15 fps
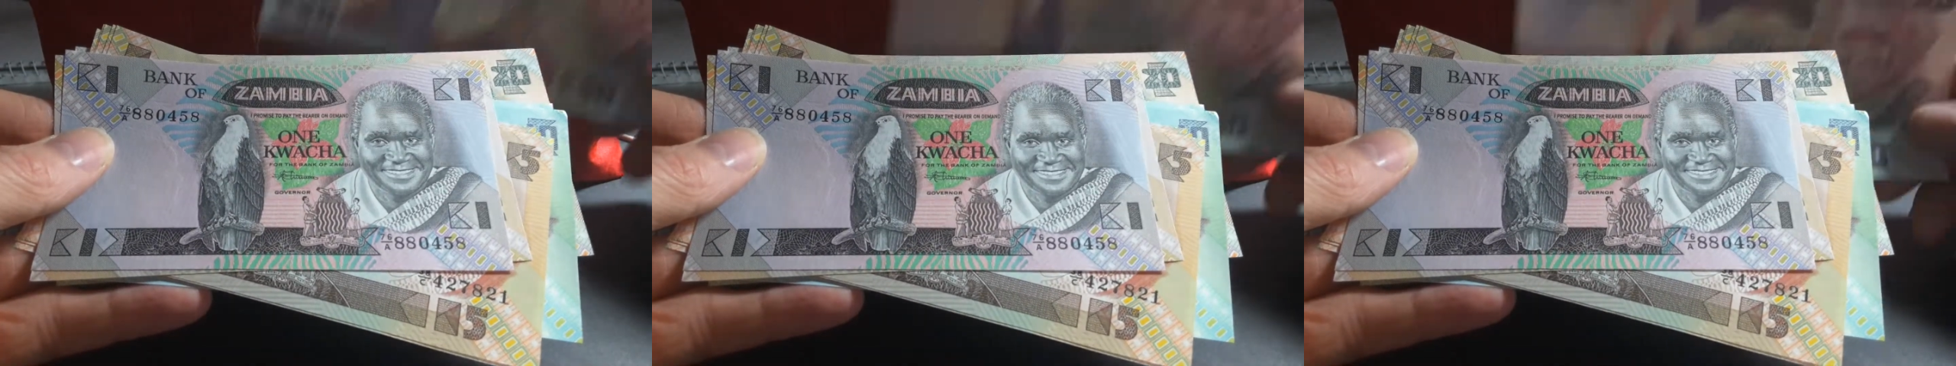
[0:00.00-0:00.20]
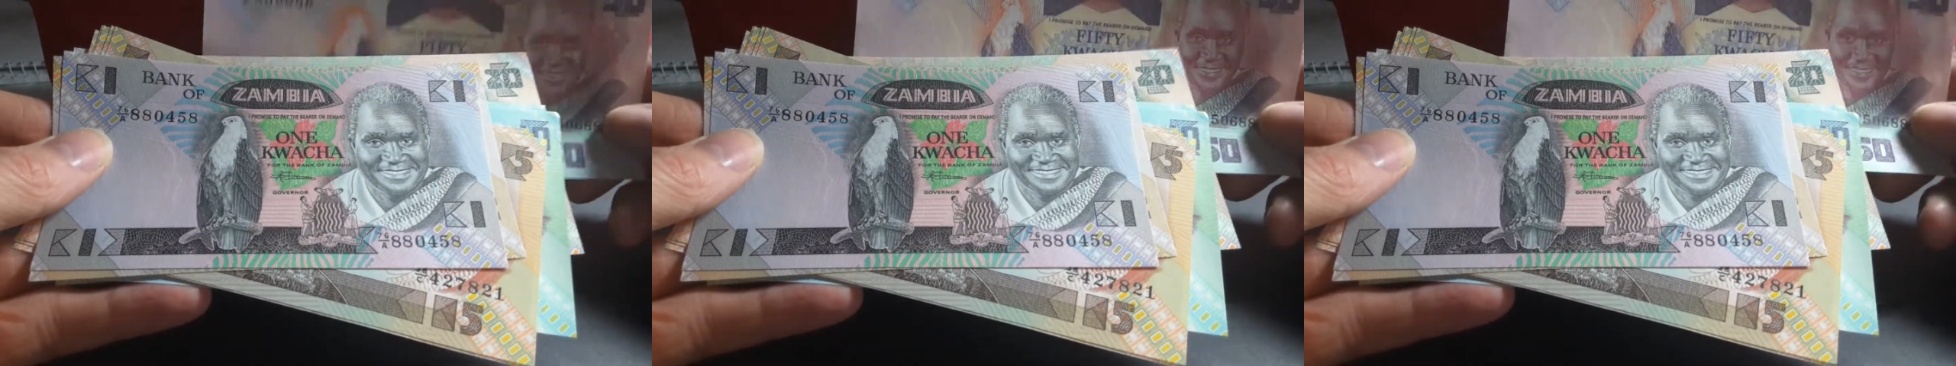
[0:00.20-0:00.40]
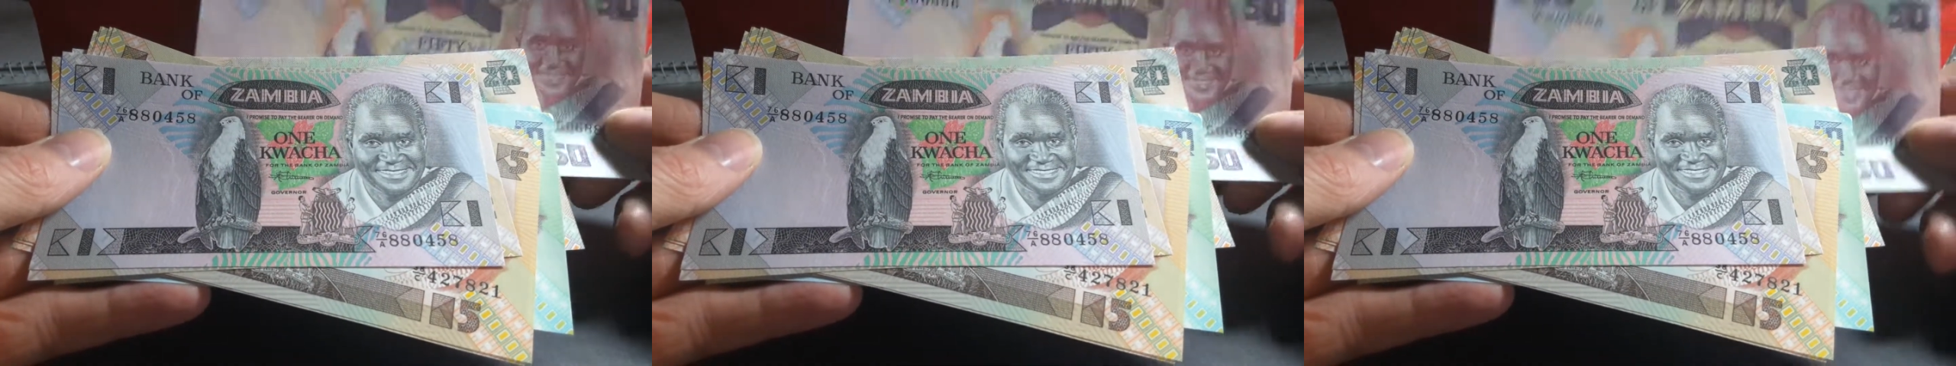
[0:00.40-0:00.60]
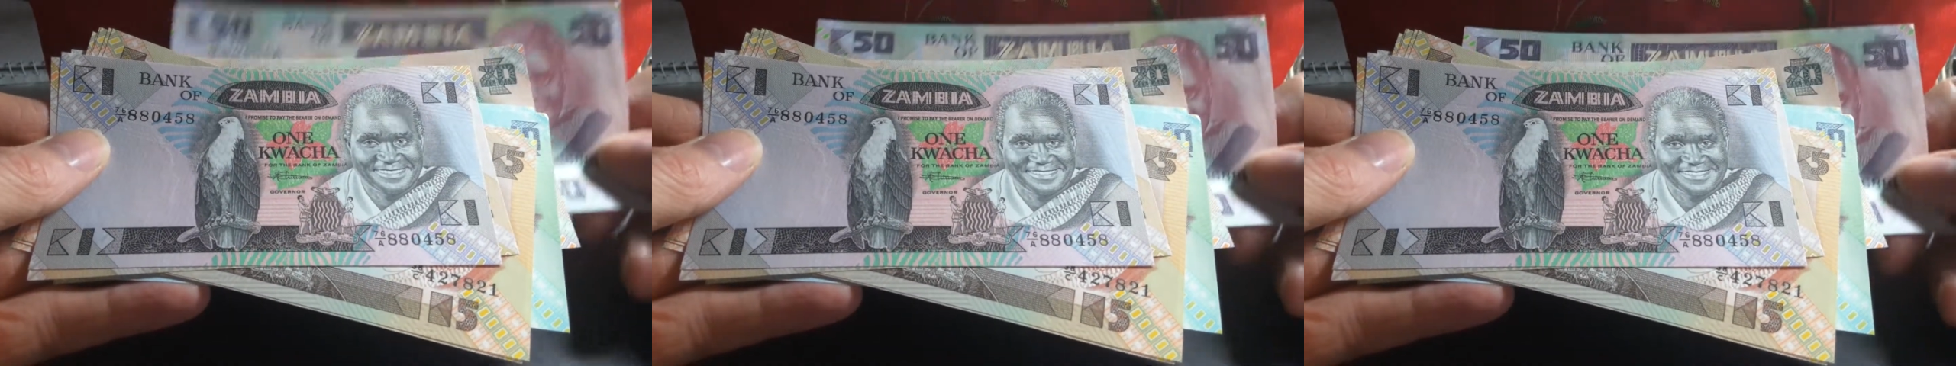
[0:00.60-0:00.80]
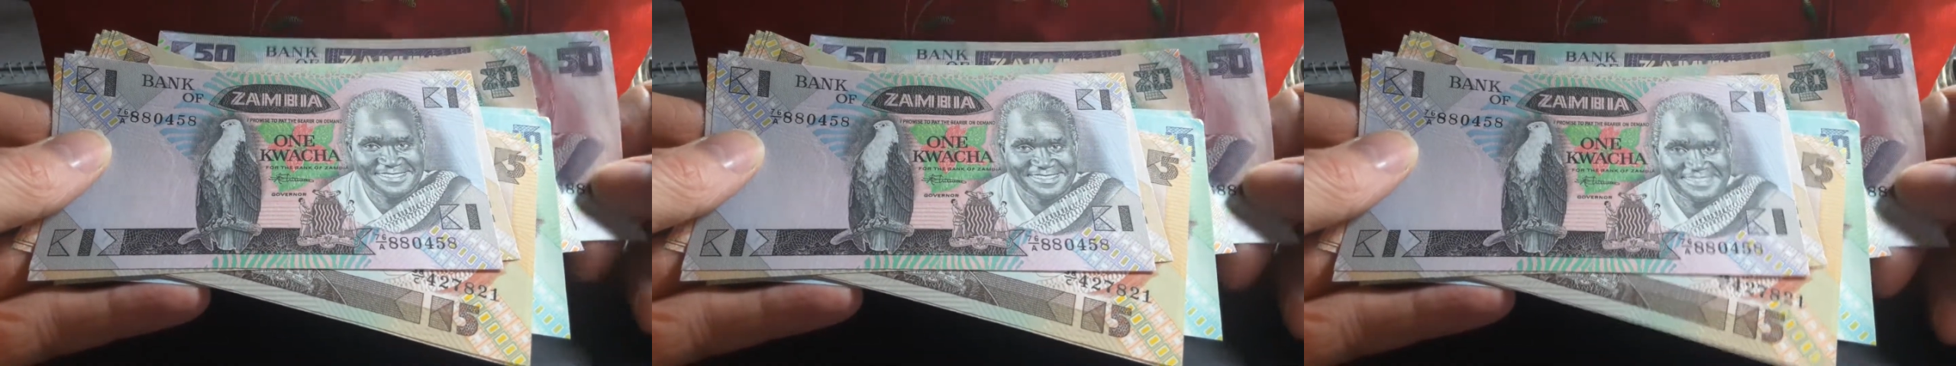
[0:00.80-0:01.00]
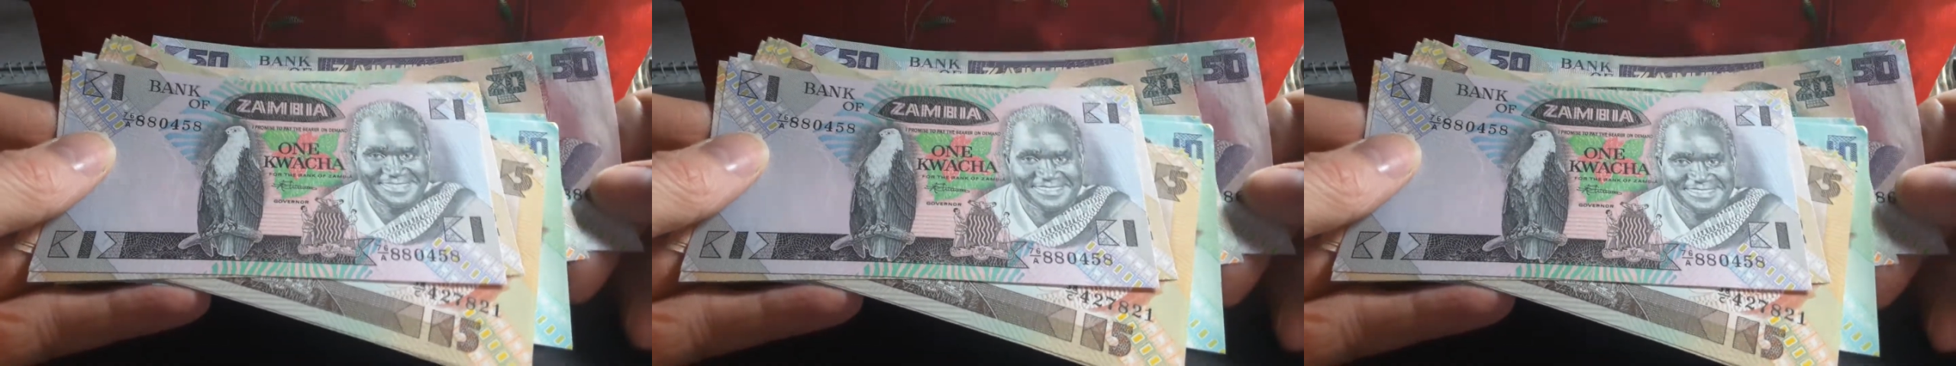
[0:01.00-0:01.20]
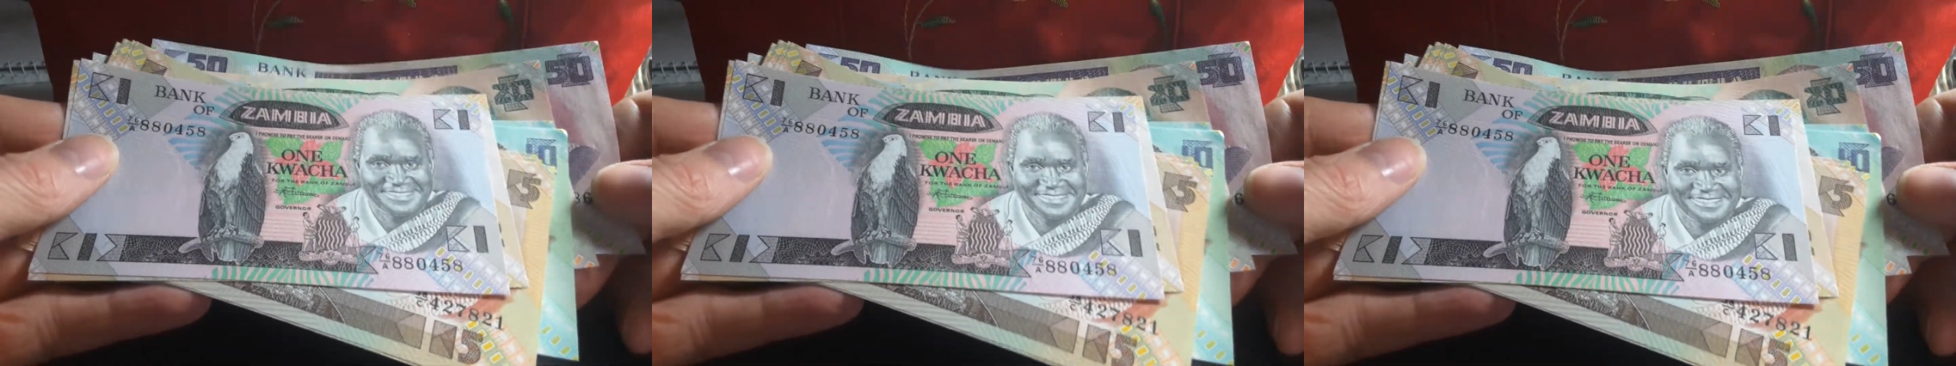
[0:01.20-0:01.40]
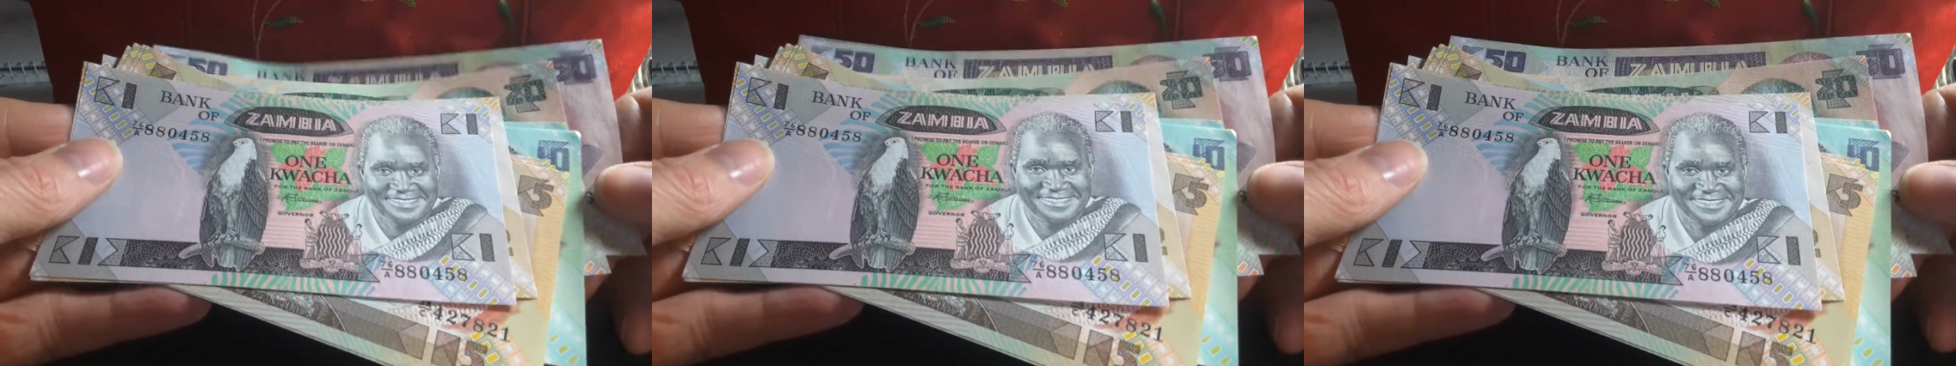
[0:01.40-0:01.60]
So thank you very much for
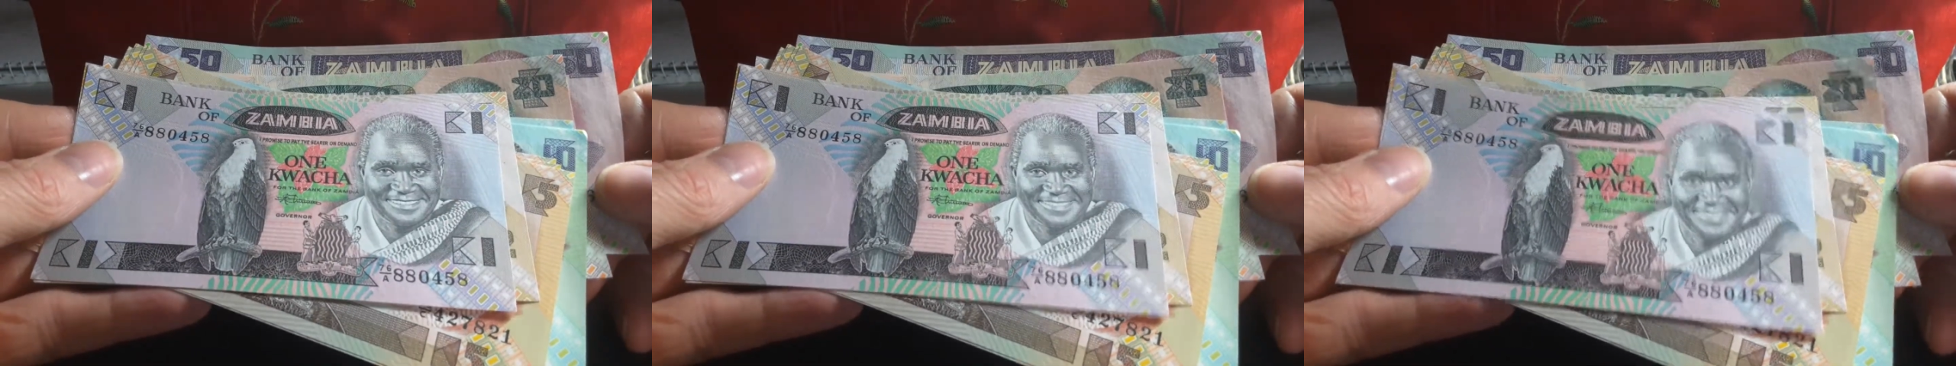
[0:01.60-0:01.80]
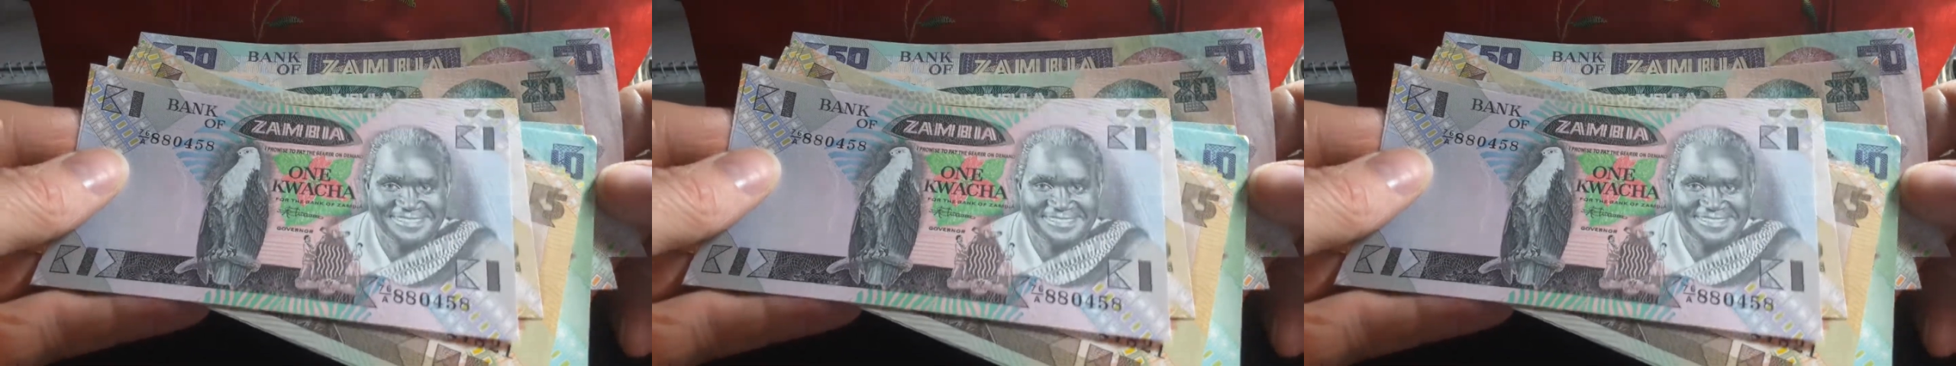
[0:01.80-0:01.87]
watching